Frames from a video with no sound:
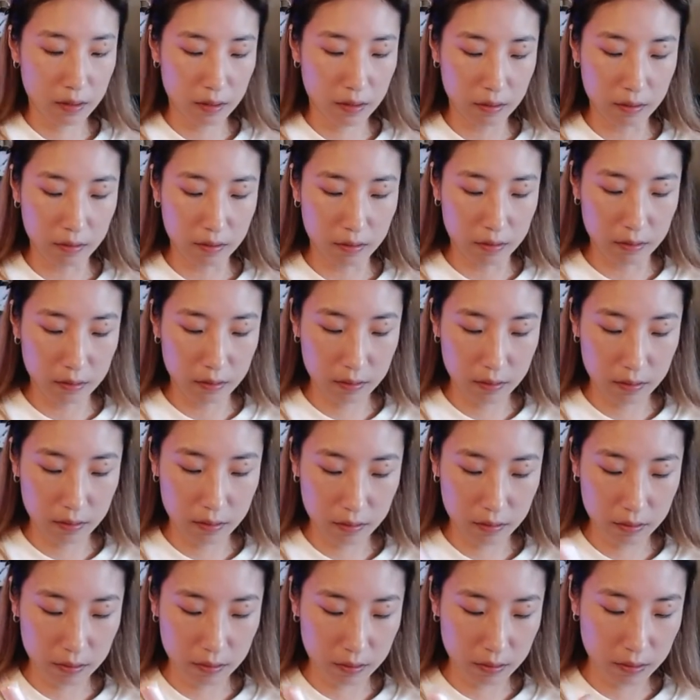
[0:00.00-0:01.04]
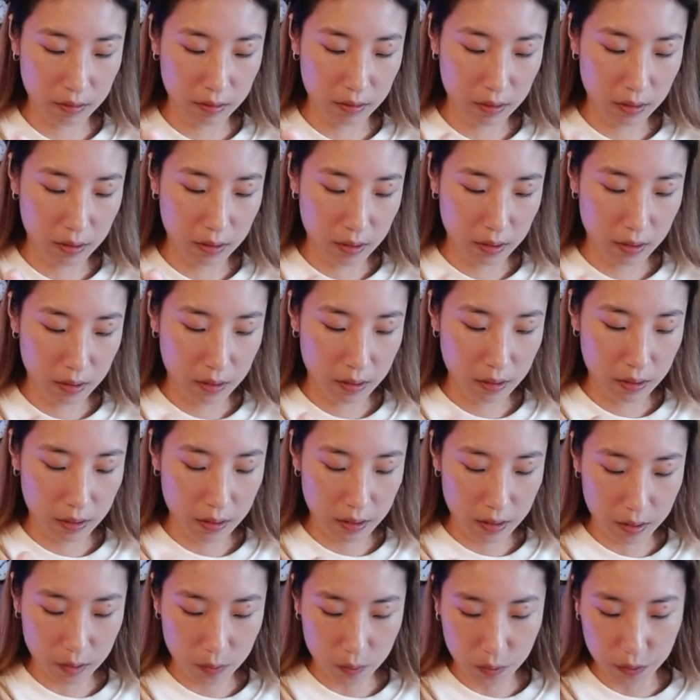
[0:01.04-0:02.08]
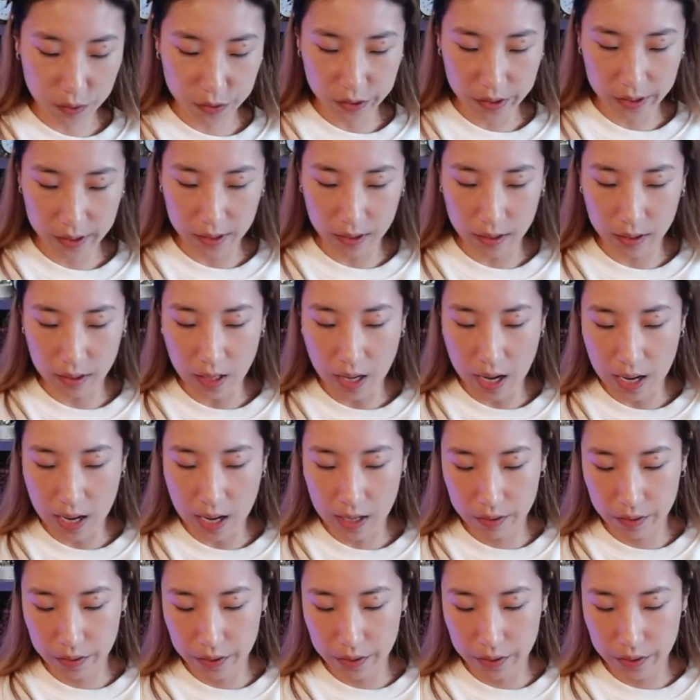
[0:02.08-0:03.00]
Oh. This will just lock